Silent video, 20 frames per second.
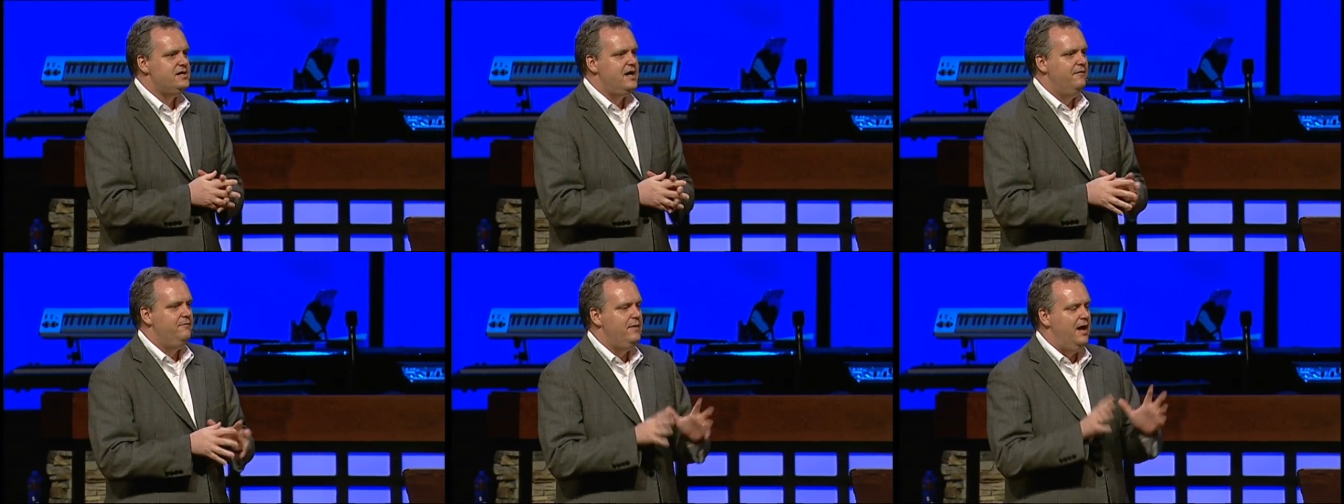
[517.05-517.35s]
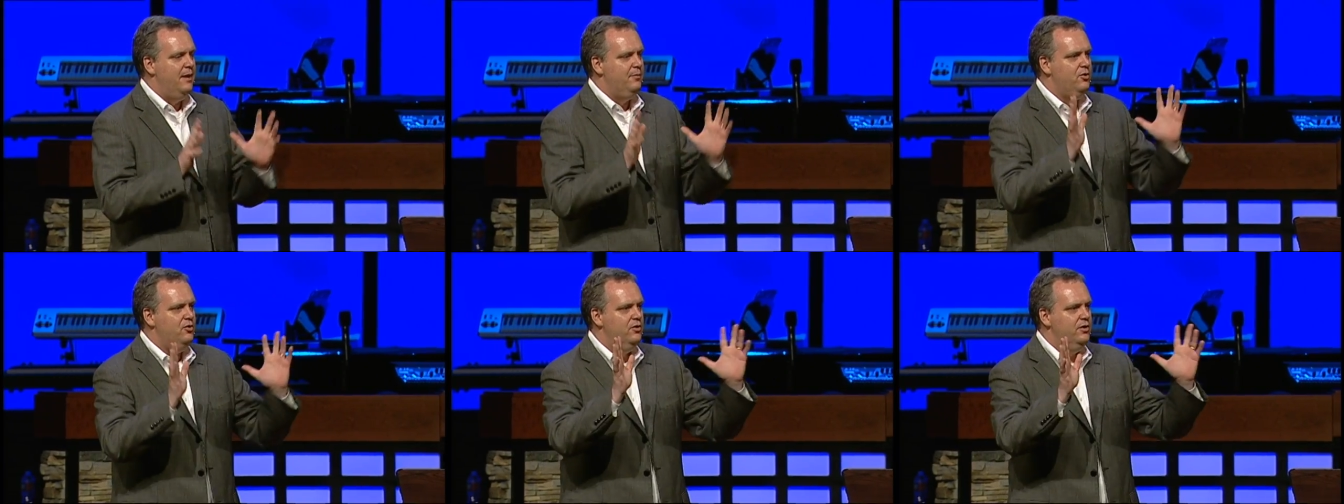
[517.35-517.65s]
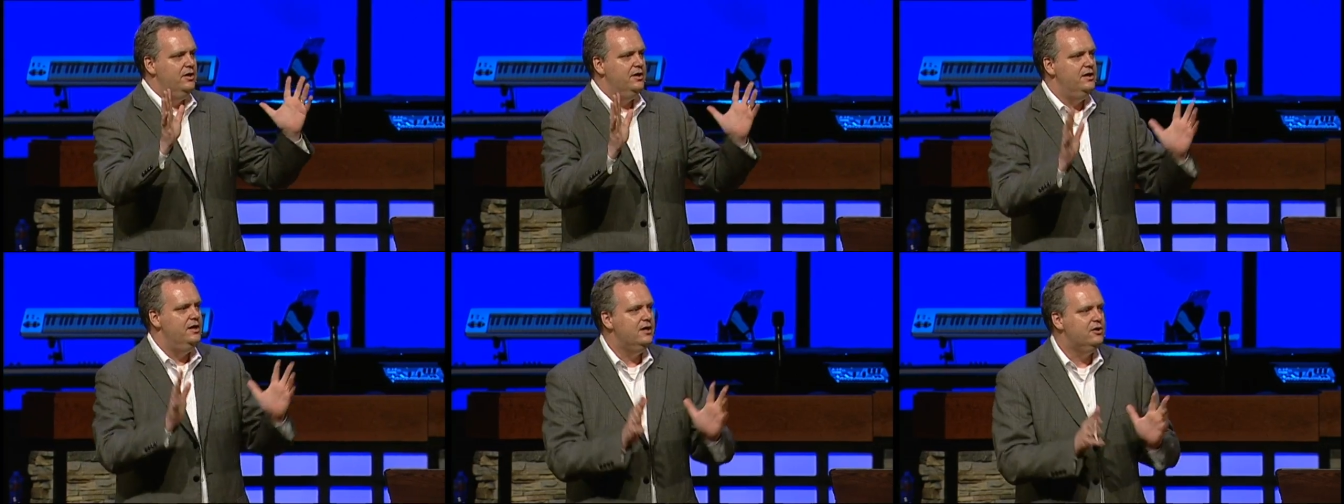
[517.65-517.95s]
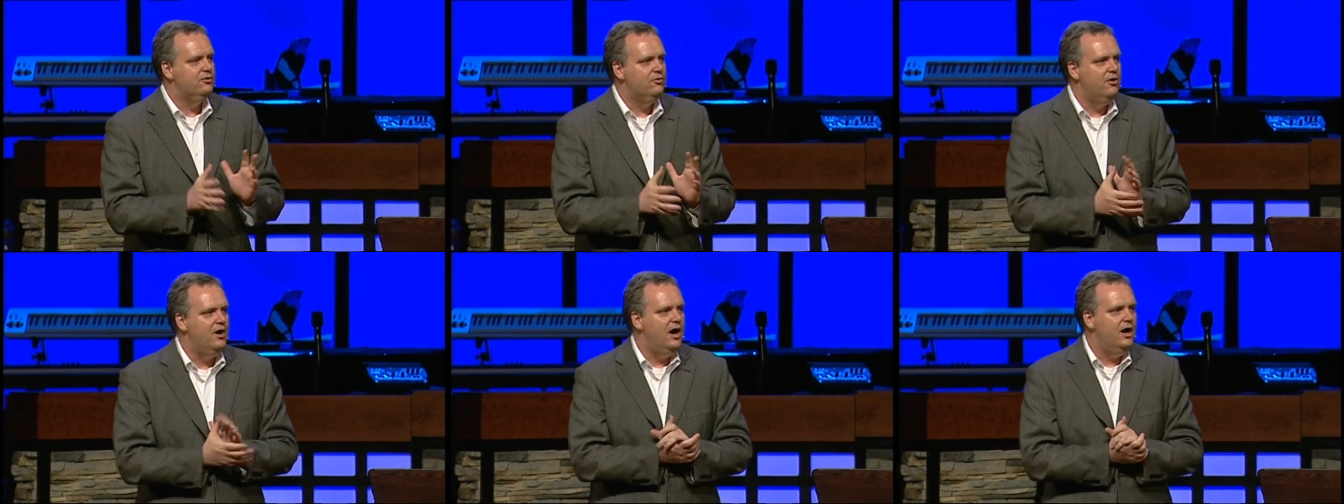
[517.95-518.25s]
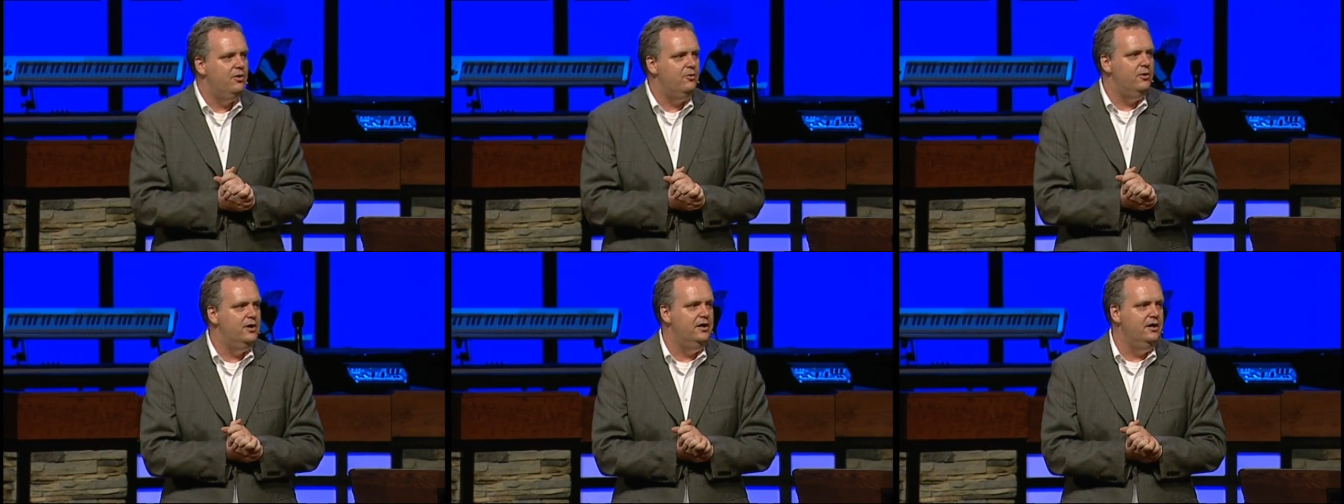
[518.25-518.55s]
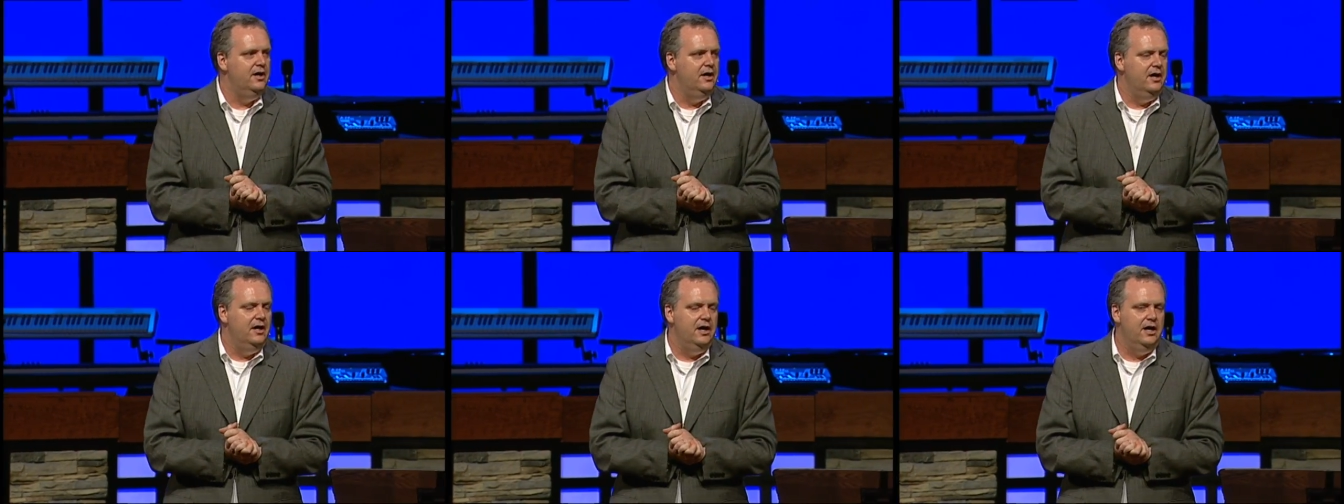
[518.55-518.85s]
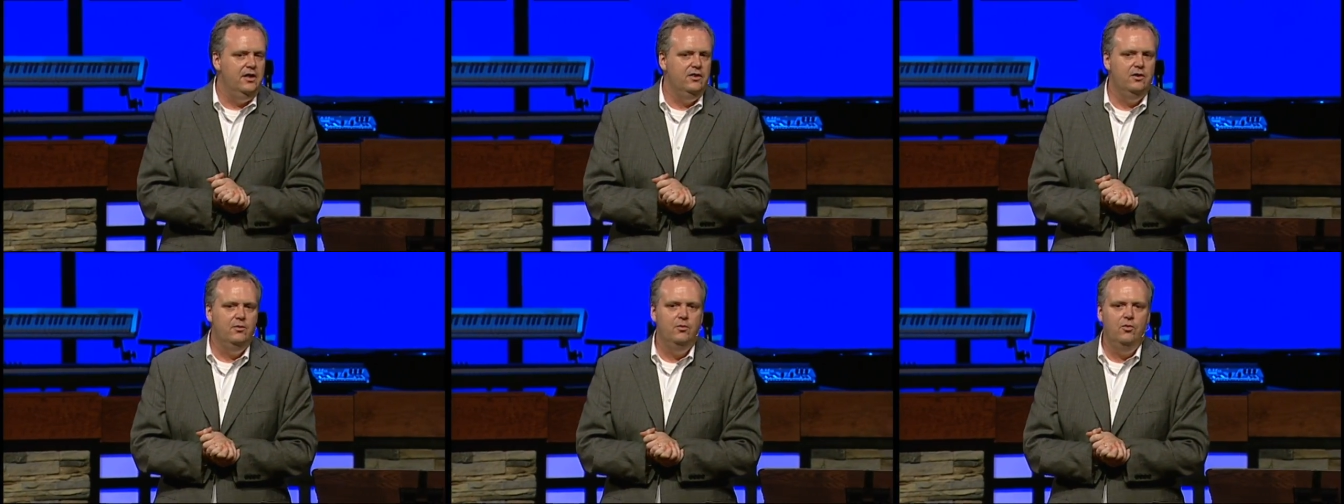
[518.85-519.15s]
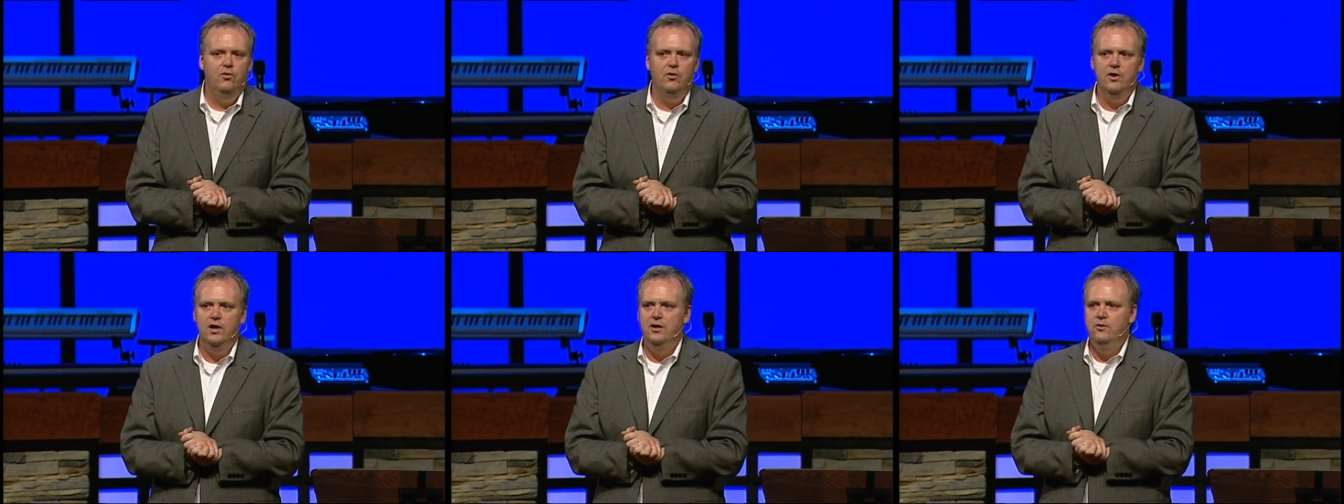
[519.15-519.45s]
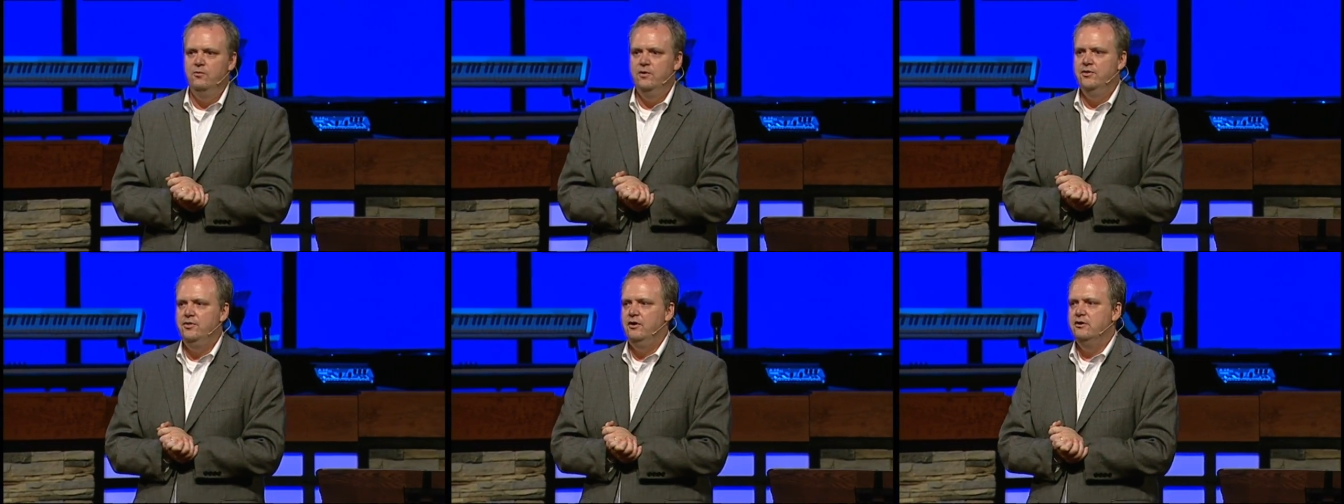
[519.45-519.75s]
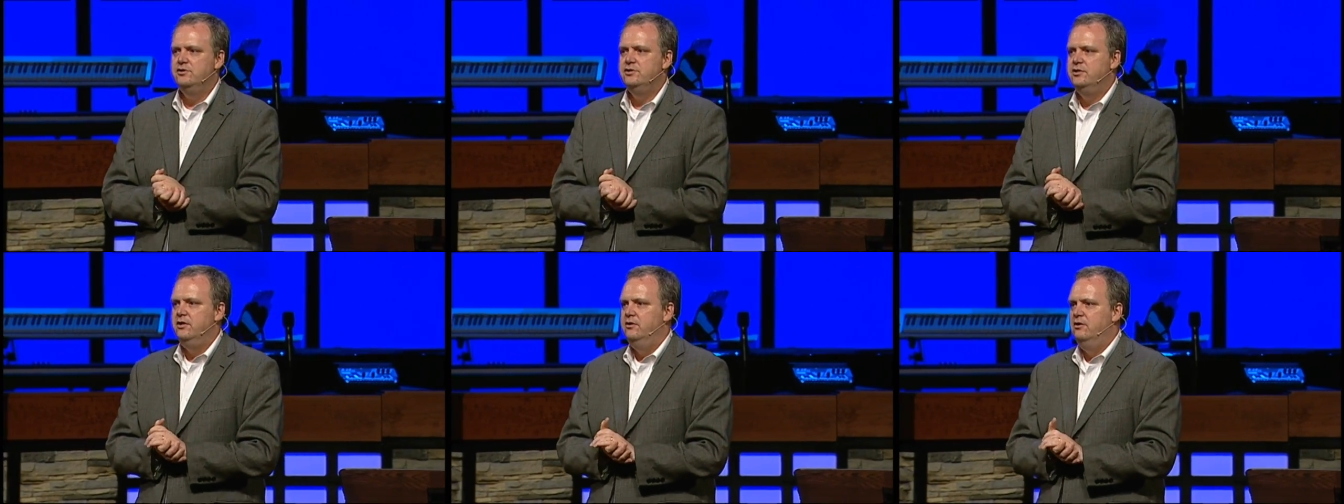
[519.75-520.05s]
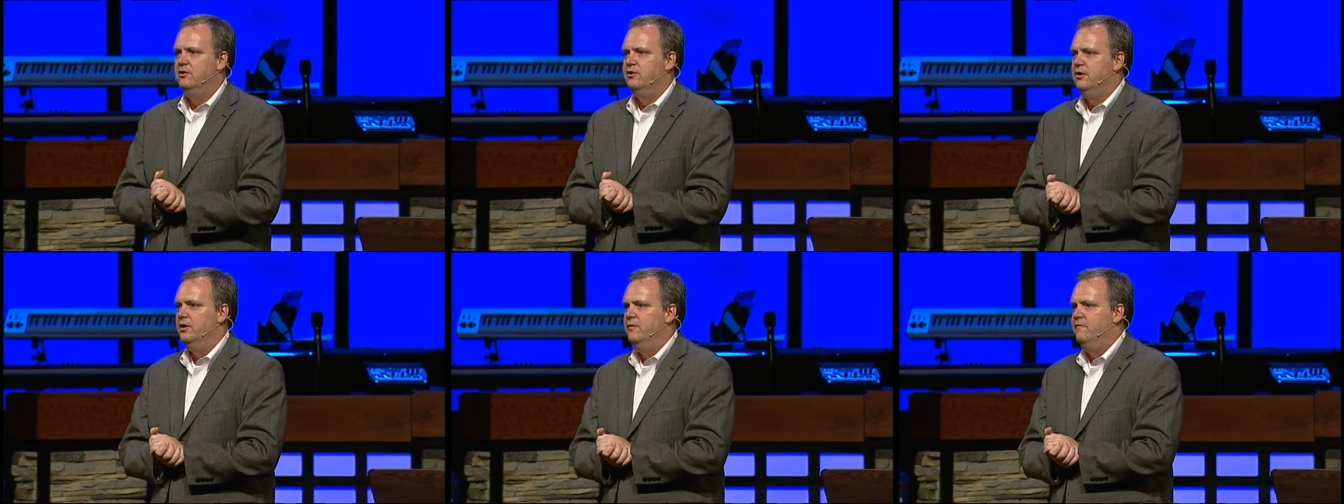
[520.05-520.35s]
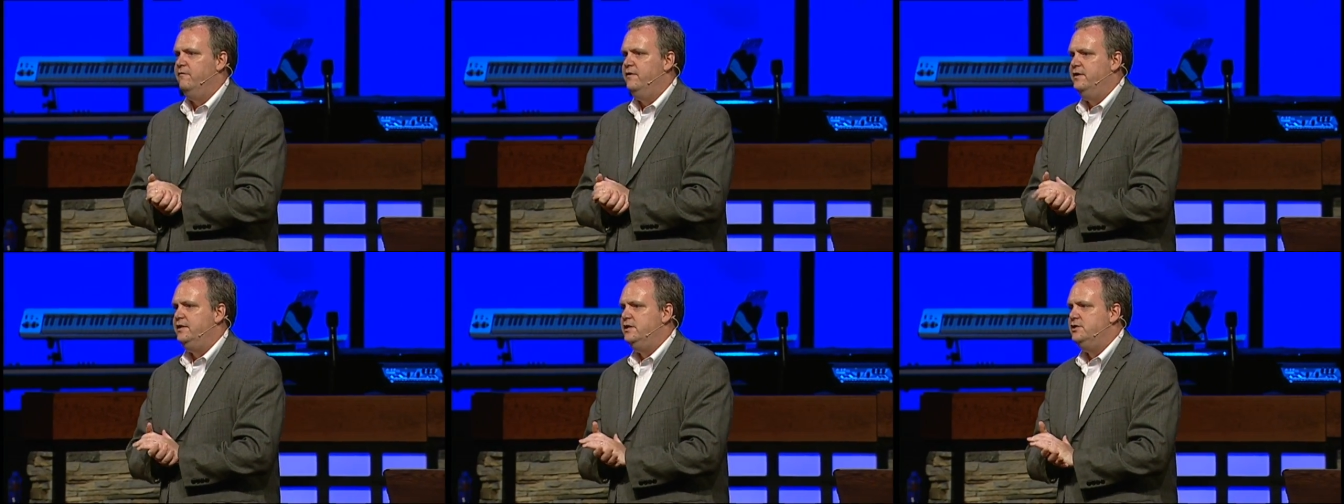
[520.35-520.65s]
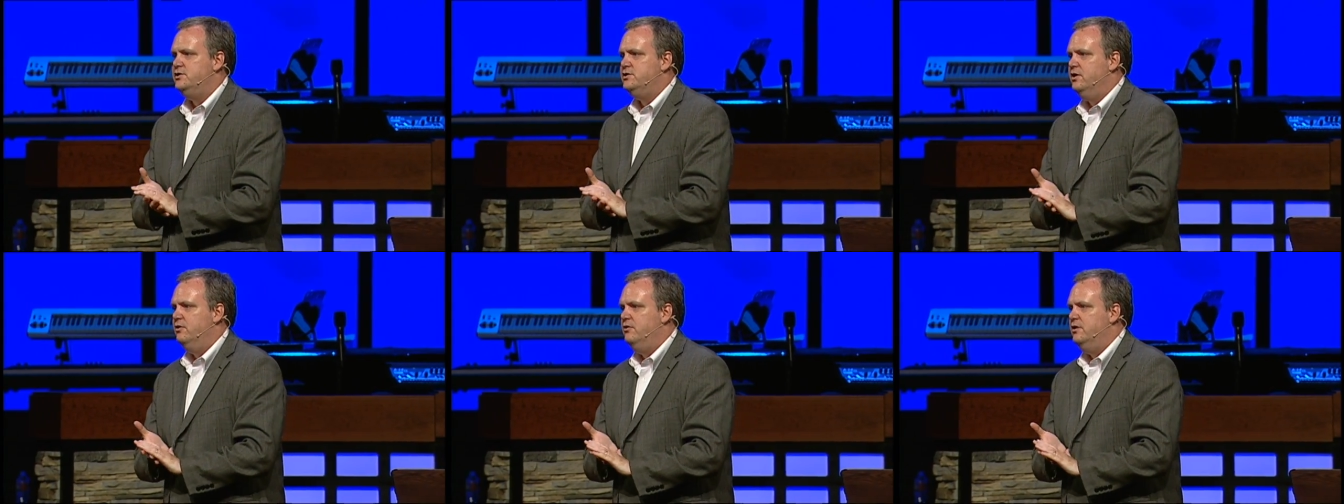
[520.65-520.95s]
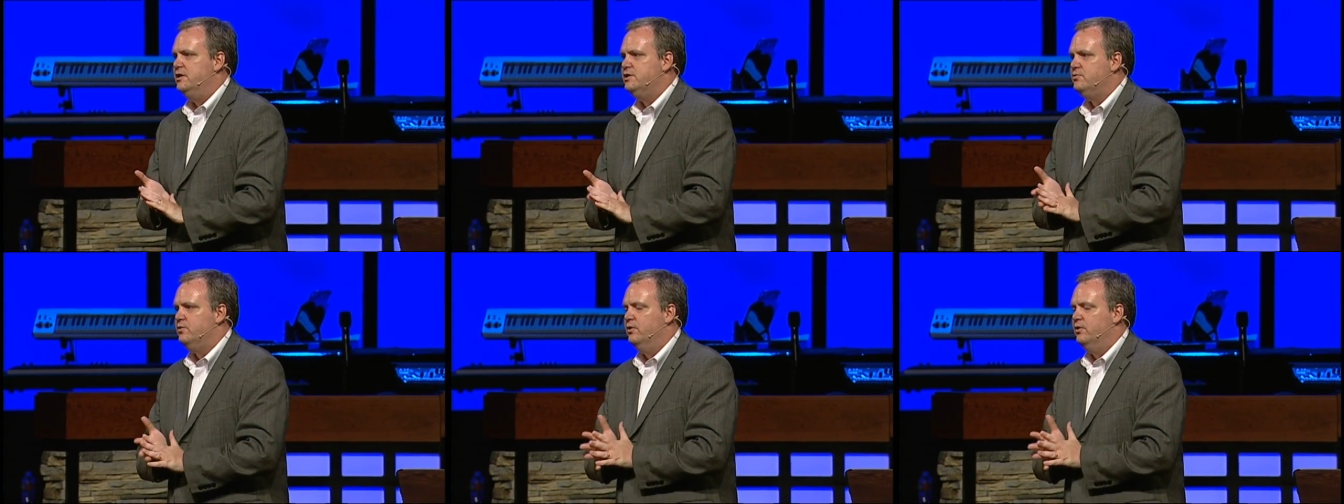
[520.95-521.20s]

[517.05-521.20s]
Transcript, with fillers: I'm, I'm, going to Nicaragua in the morning with our student group, 50 students.